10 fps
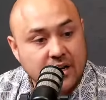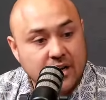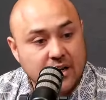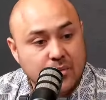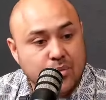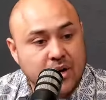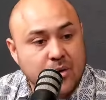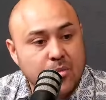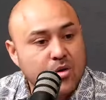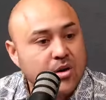But I'm
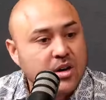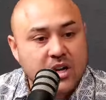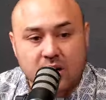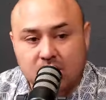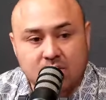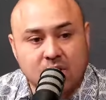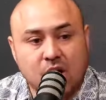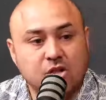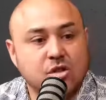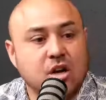only
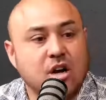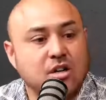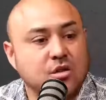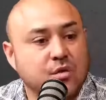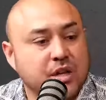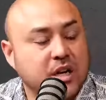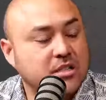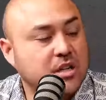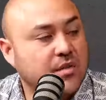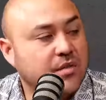$100 over the next
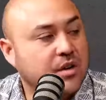offer.